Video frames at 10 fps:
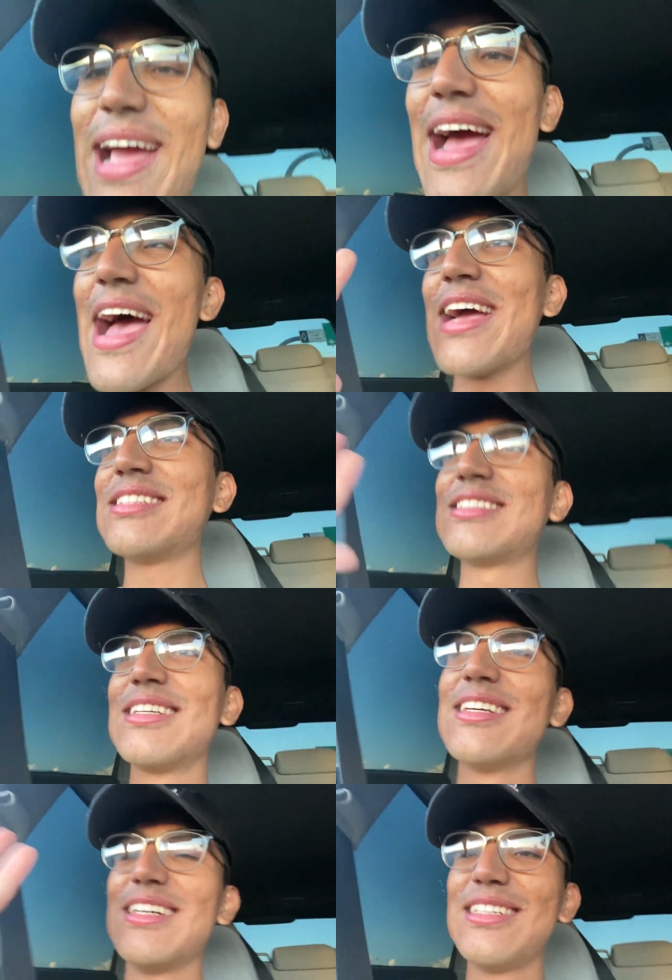bye guys.
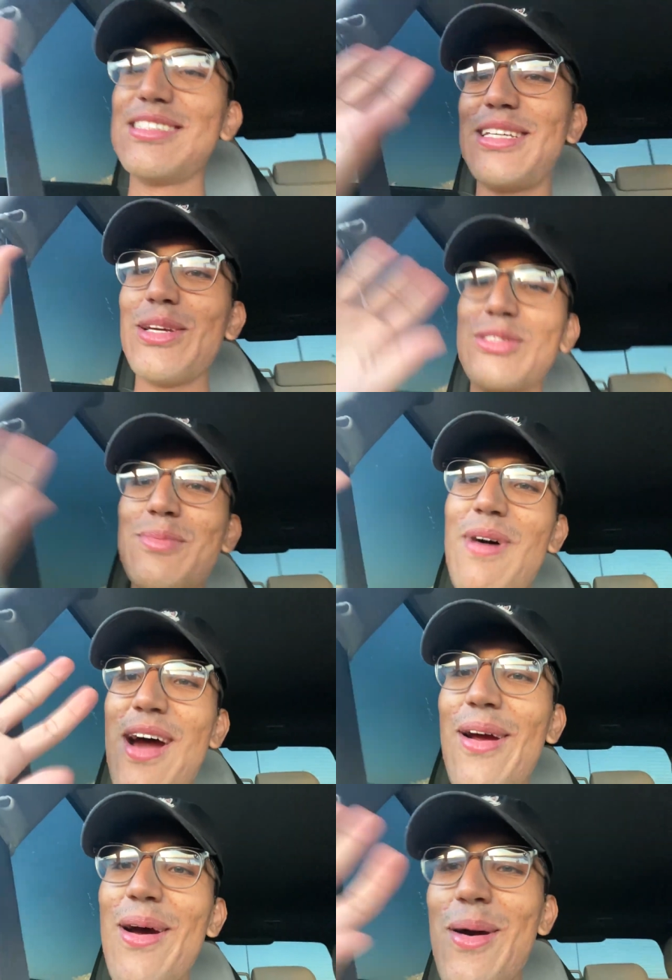See you
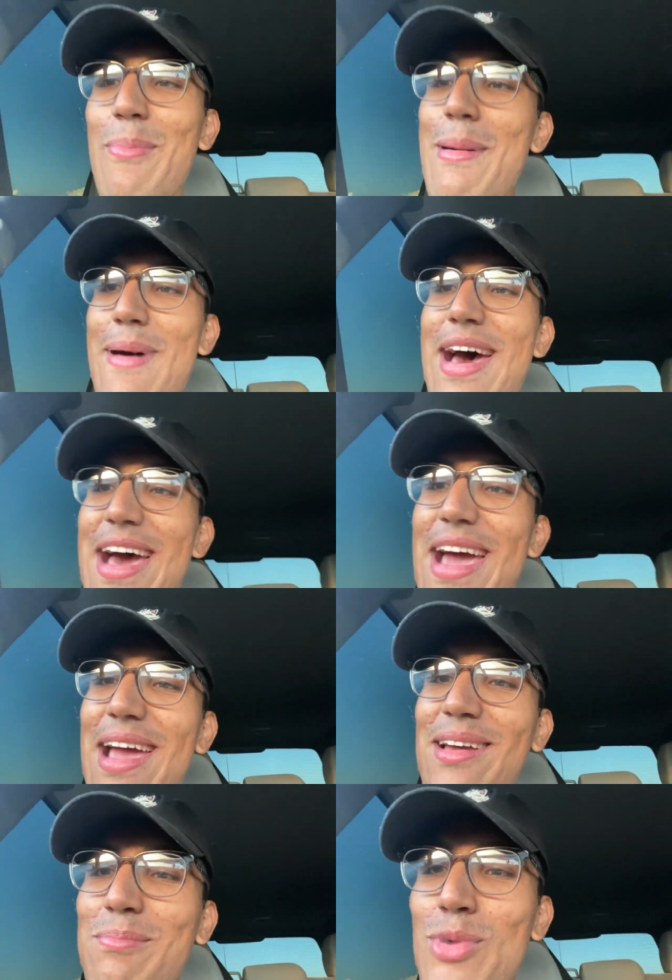tomorrow. Bye
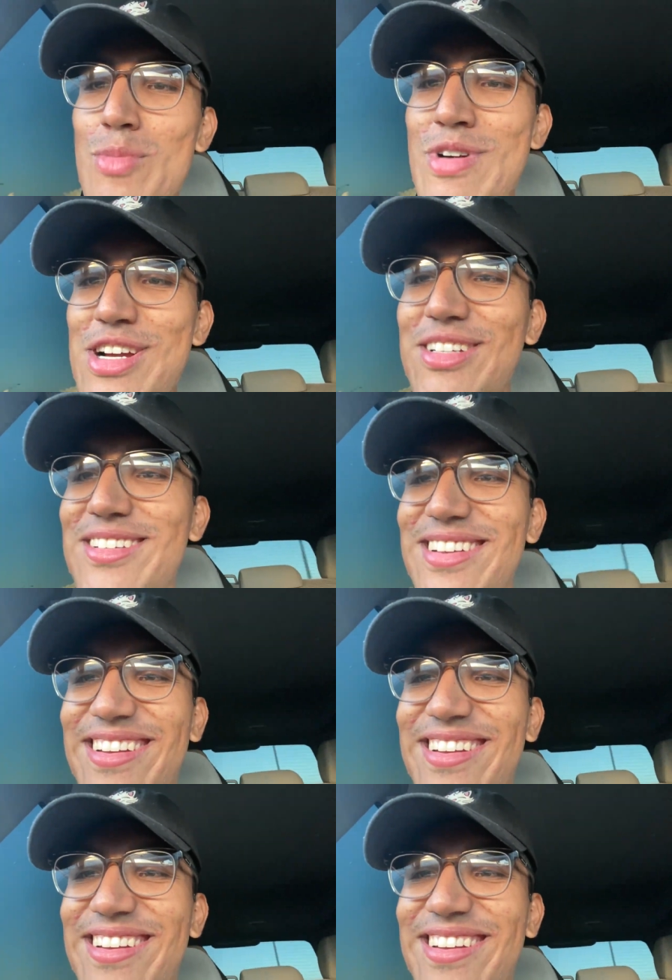bye, boomers.